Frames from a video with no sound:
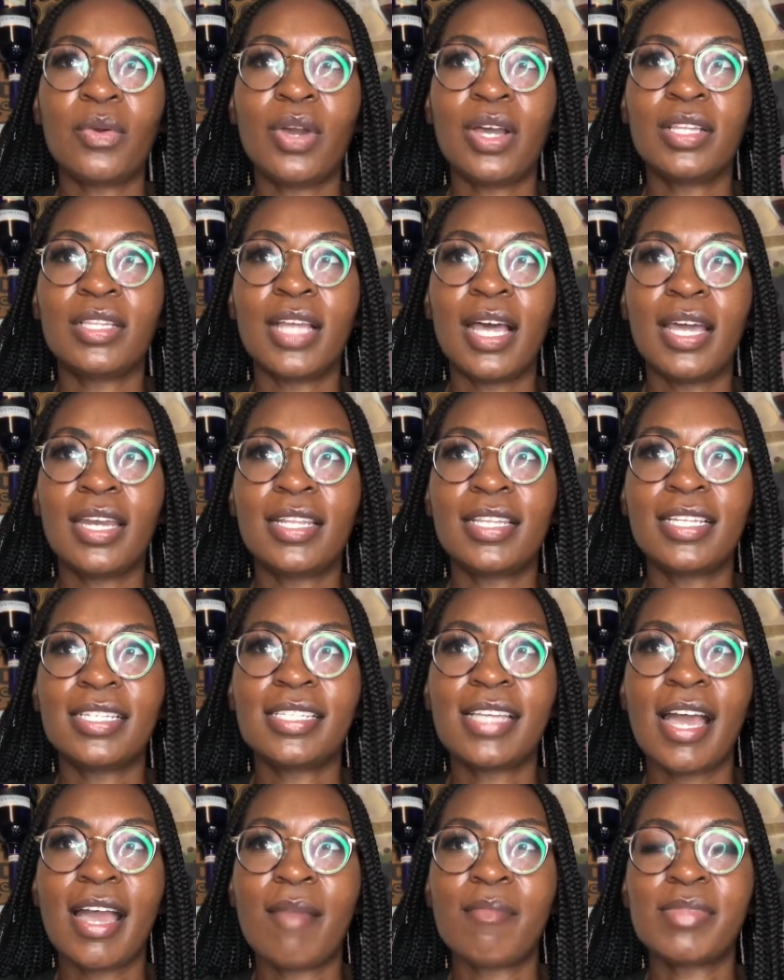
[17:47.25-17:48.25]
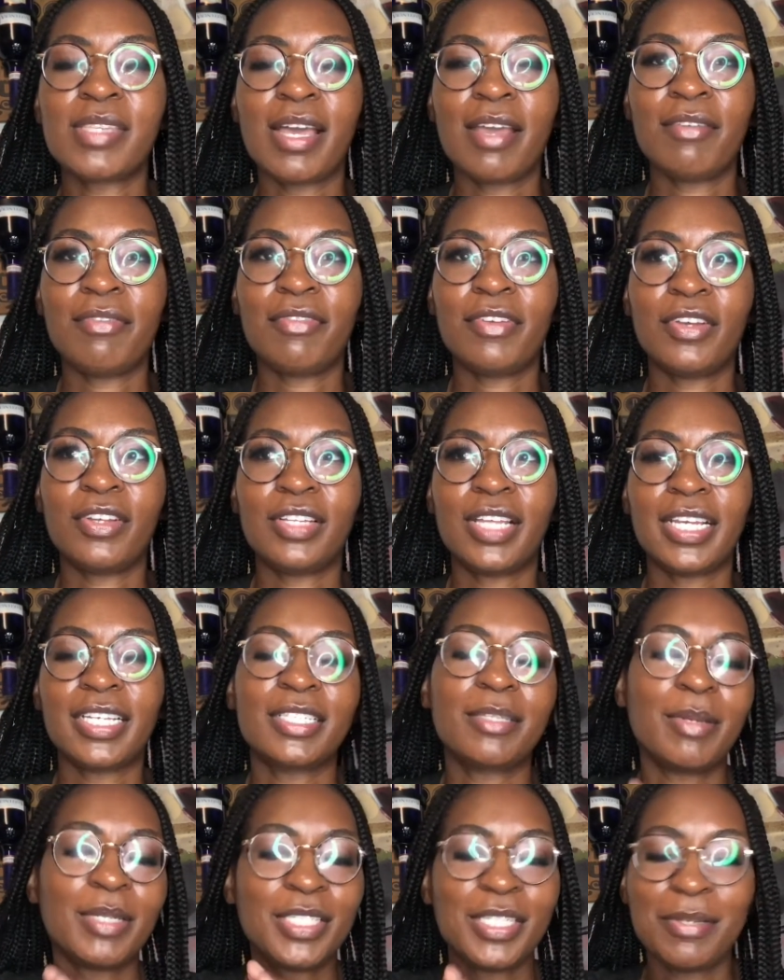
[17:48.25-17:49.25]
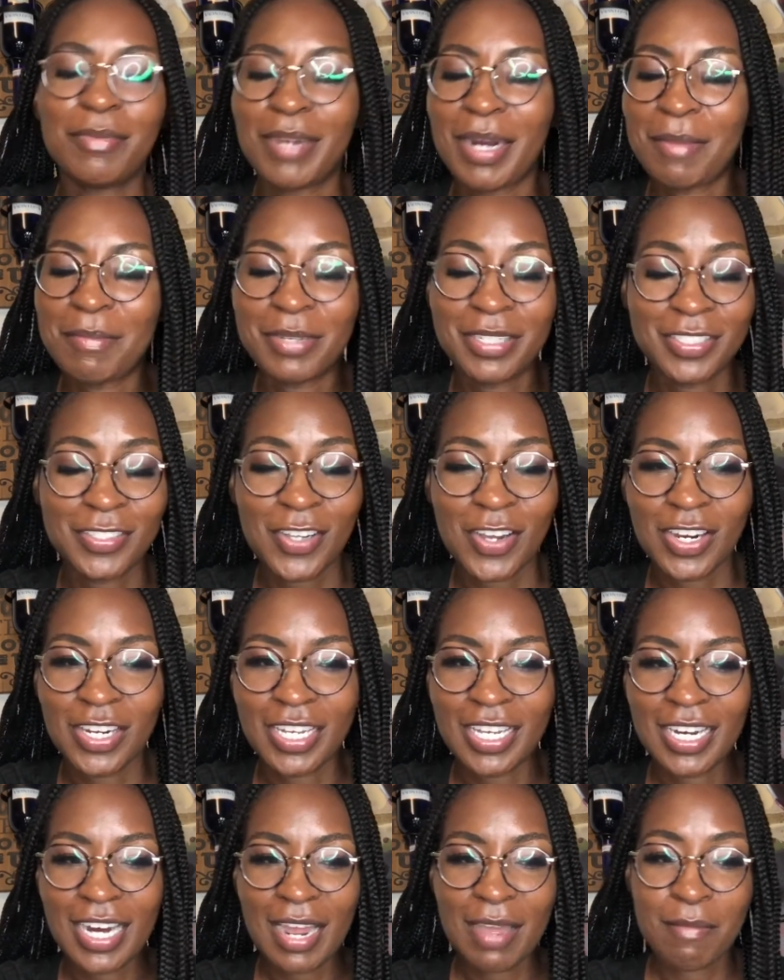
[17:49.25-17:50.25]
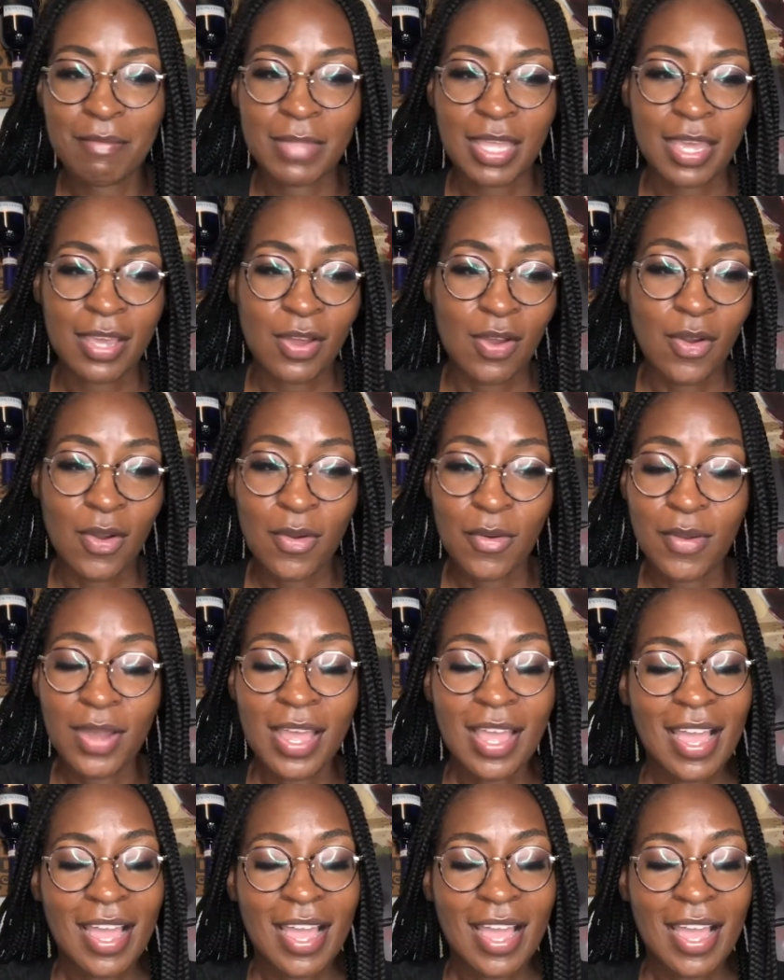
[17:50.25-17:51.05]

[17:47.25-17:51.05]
a lot of the times I feel like, especially when I book Target, I'm like, oh,